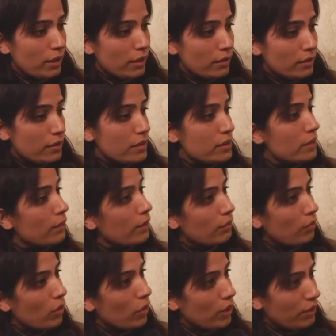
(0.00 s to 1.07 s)
and did civil
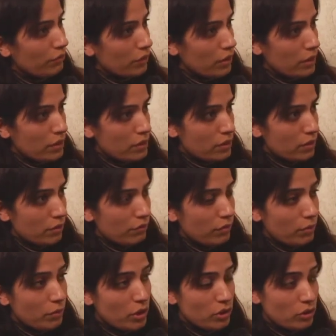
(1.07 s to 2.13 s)
war in Afghanistan
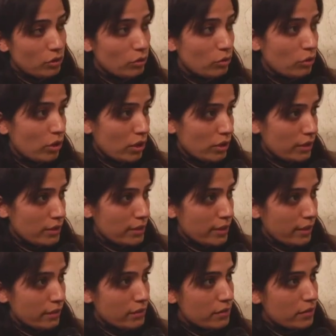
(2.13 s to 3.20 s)
from 92 to
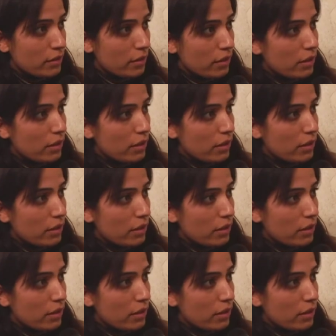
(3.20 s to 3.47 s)
96.